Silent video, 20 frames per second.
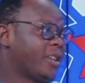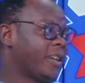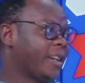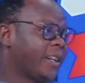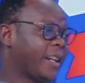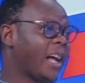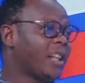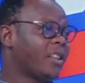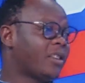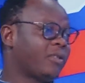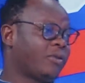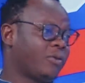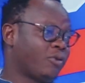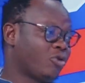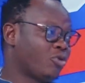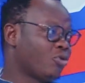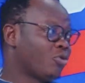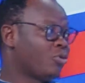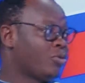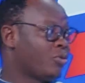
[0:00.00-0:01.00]
Enzo Maresca
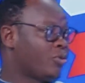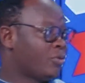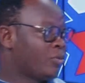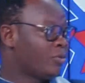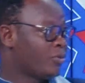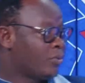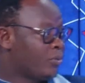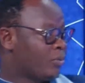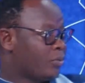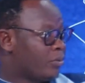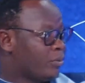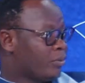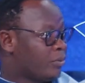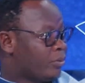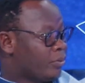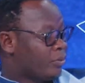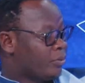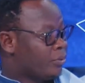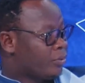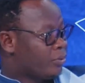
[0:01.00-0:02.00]
is not stupid.
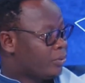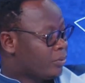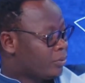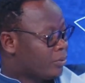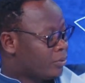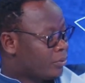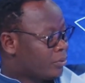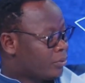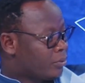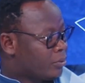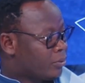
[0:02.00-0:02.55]
He's not stupid. To